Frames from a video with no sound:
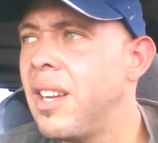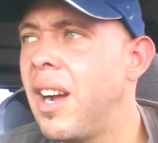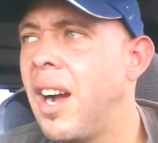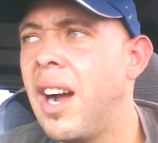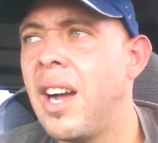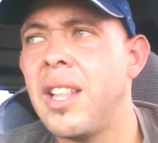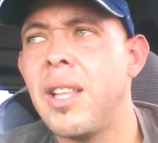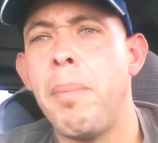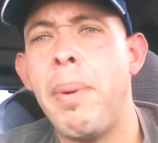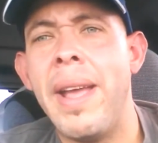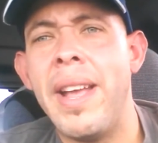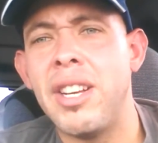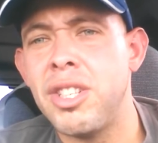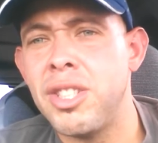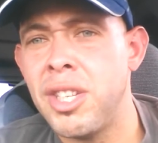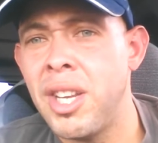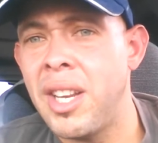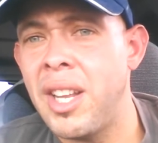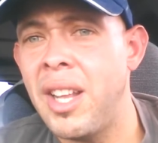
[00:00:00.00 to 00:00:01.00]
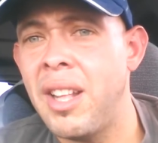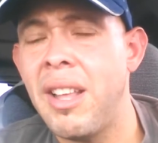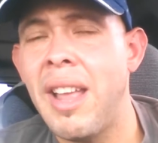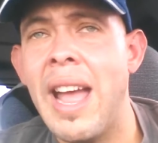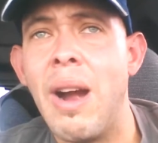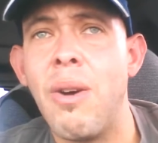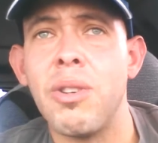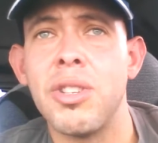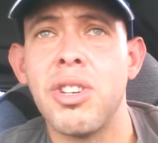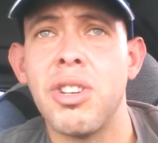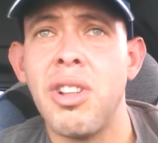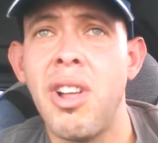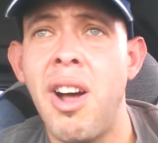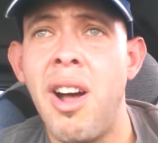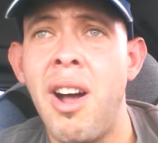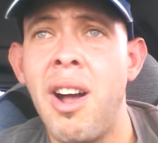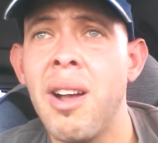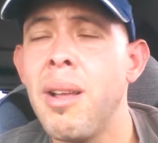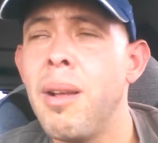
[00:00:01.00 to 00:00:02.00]
Uh, the pay is shitty. The hours are
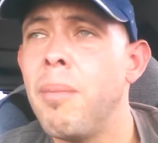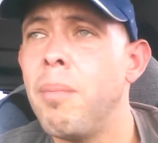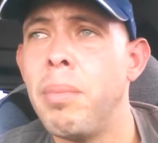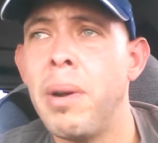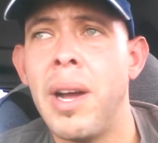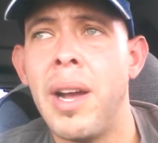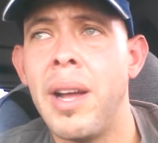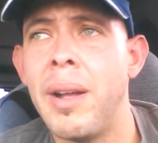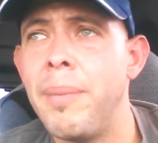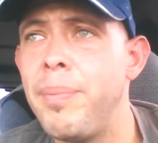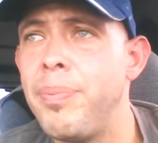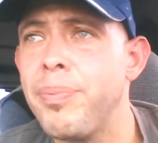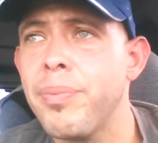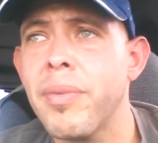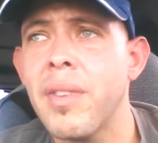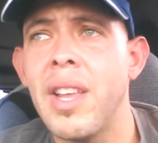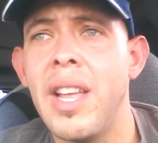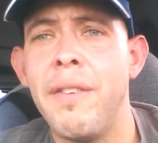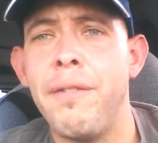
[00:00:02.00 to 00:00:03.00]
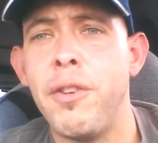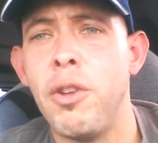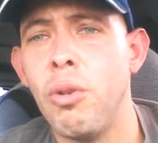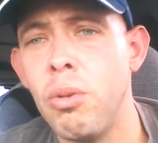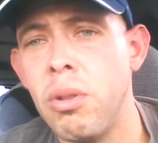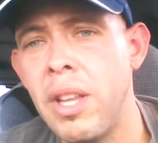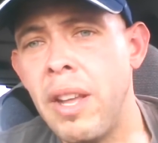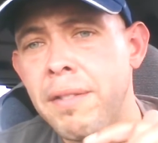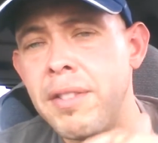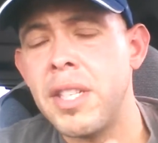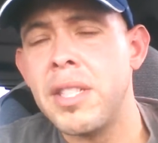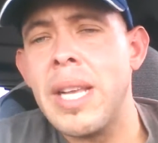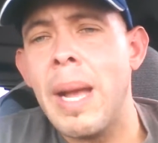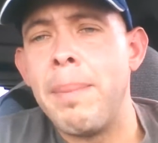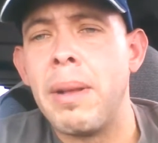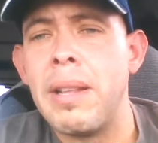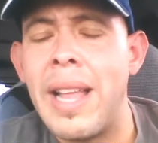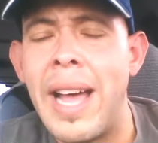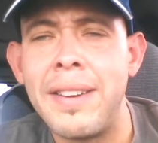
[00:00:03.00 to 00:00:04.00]
long, but if you live this
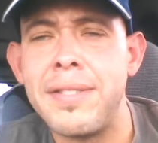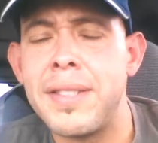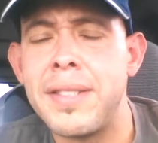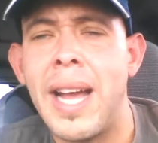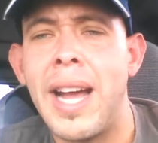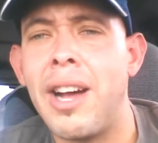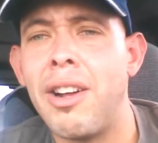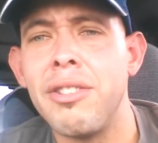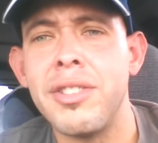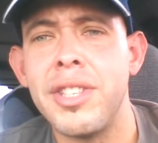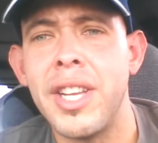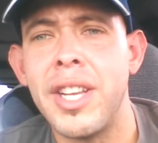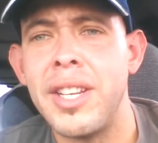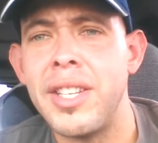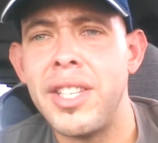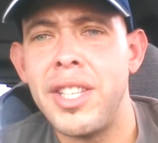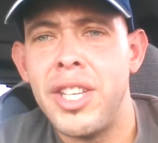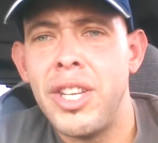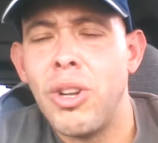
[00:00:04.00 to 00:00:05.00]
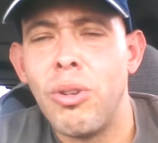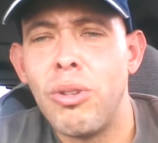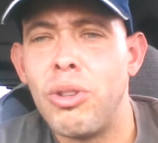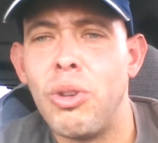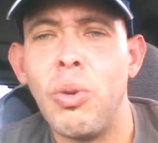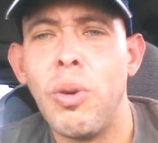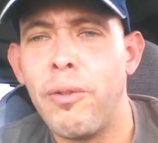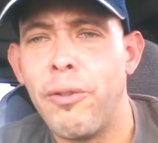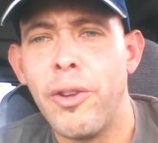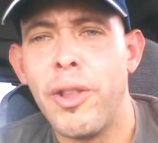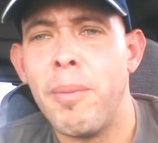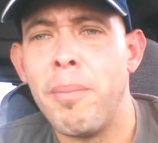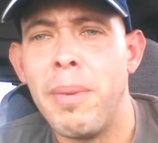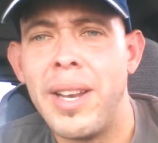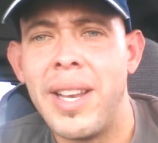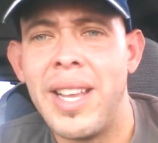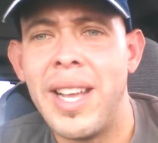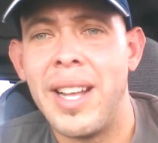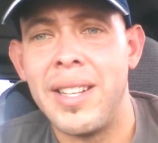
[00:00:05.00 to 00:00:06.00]
type of lifestyle, then you don't do it for the
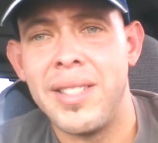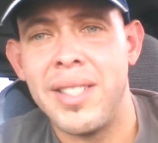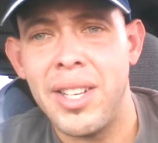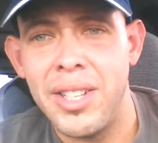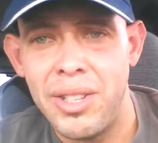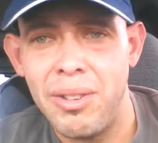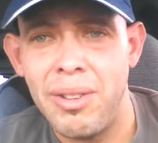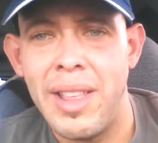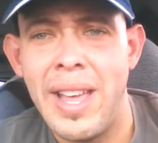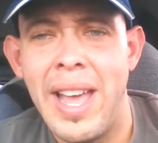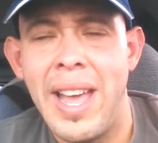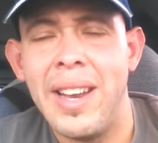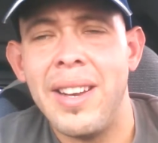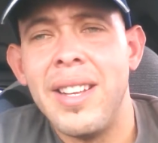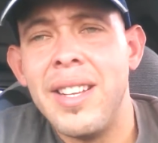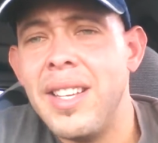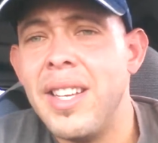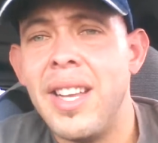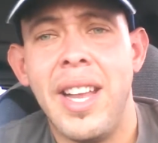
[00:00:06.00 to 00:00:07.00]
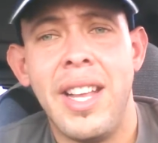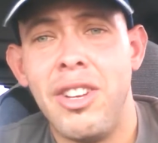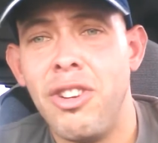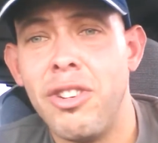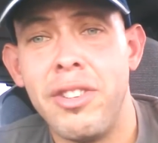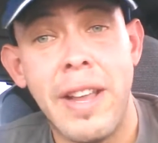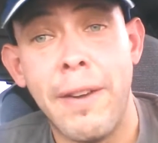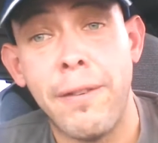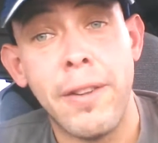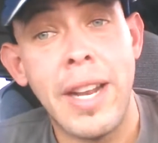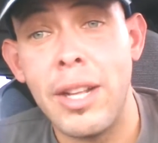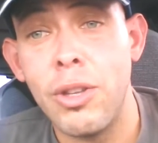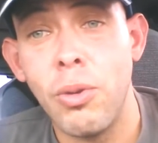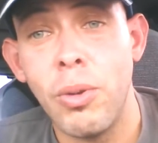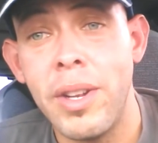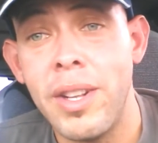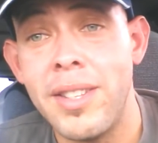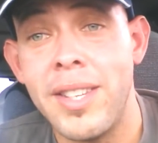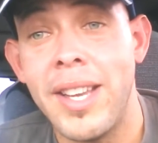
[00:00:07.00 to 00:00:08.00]
money. I tell you that. And you're definitely not
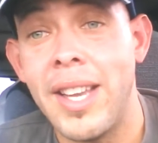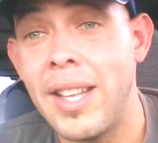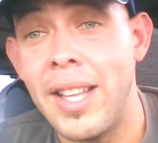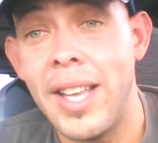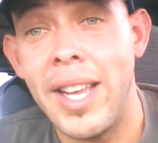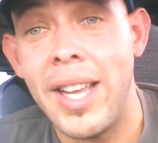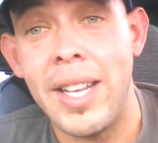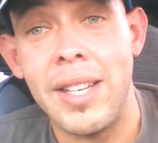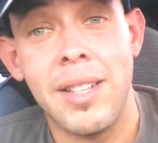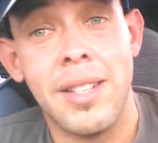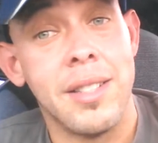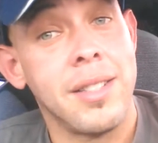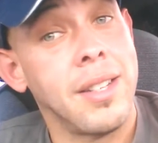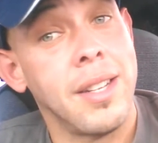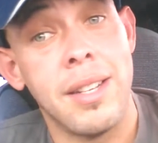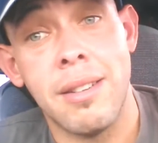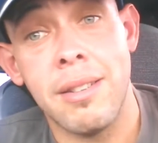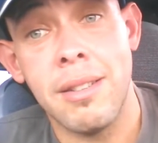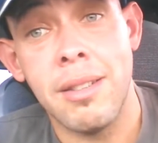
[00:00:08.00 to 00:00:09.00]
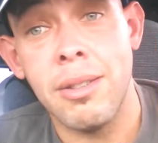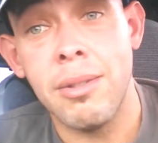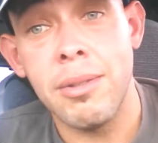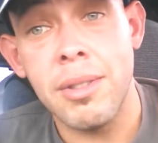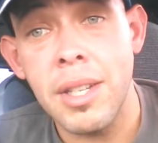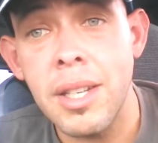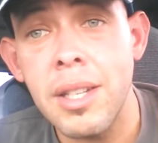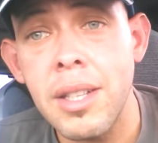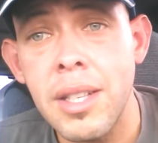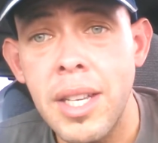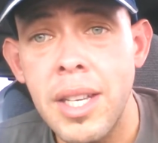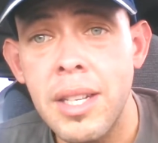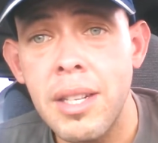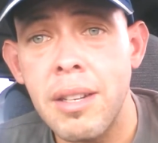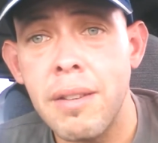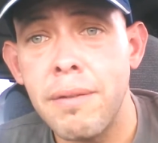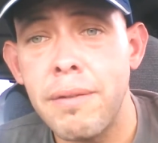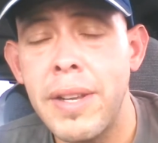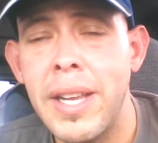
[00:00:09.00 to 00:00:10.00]
doing it to get laid because I don't know who's getting laid
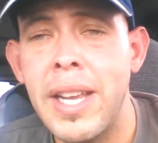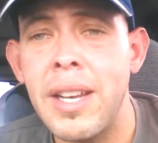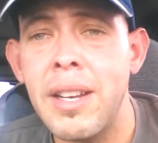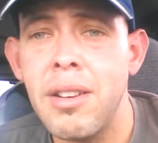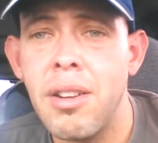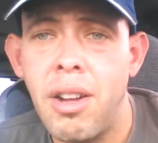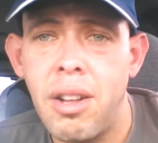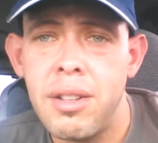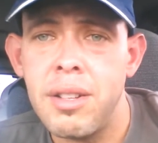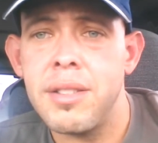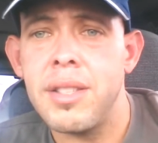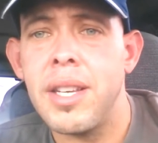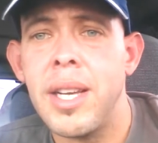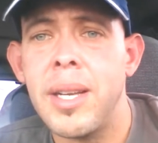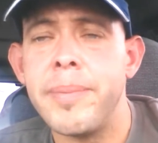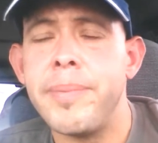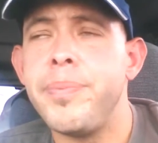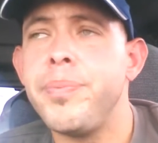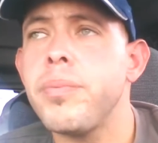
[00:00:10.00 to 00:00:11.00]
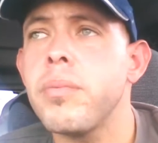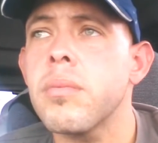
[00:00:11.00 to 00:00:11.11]
in the van all the time.